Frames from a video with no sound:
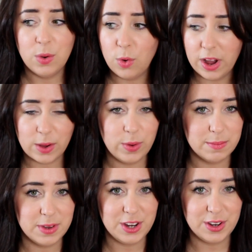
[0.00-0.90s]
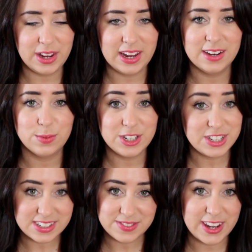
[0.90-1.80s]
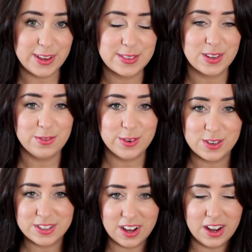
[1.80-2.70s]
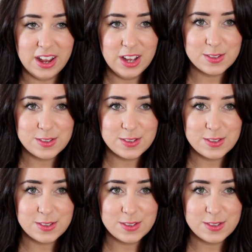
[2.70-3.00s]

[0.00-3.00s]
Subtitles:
what equipment you need, which this video is going to focus on.